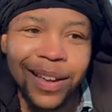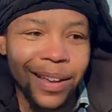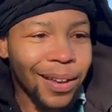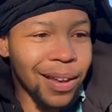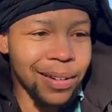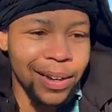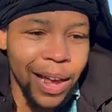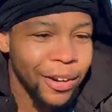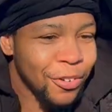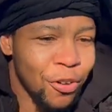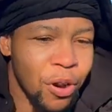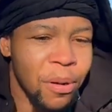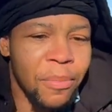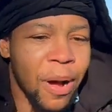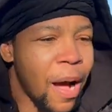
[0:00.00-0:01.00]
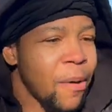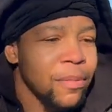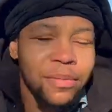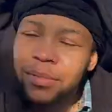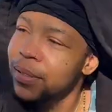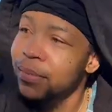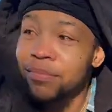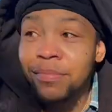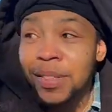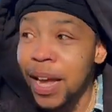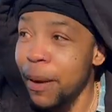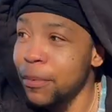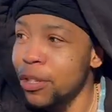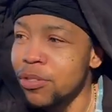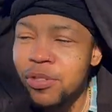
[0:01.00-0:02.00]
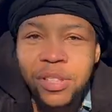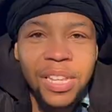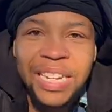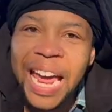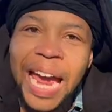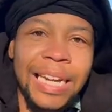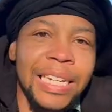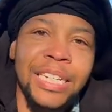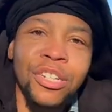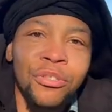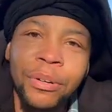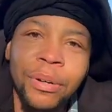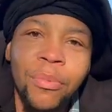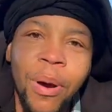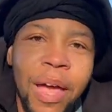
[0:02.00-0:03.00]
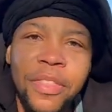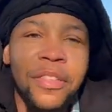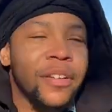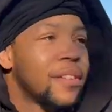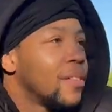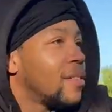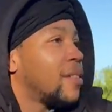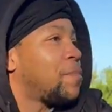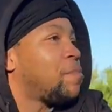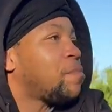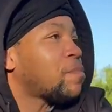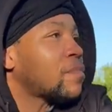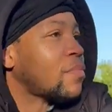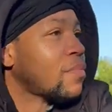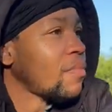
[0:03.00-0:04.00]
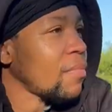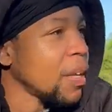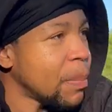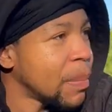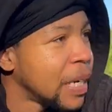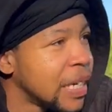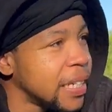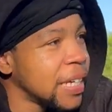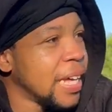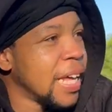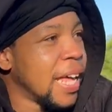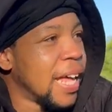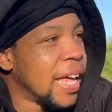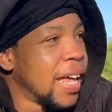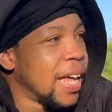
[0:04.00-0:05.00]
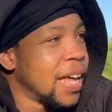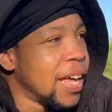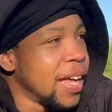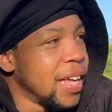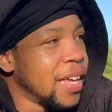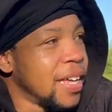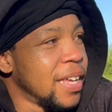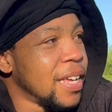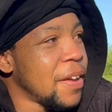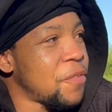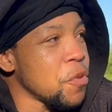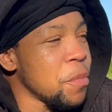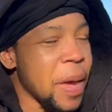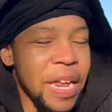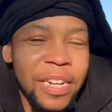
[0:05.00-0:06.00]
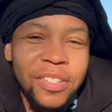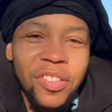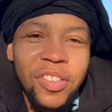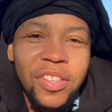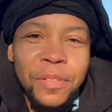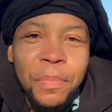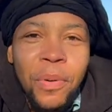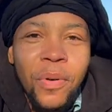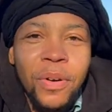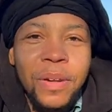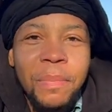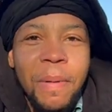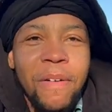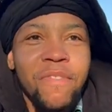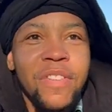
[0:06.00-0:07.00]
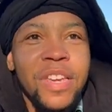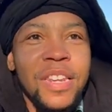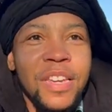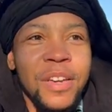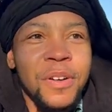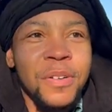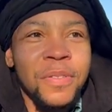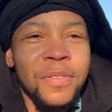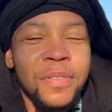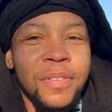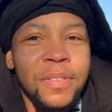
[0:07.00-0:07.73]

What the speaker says: That's not normal. I'm used to the 90-degree weather. But if you made it to this point in my video,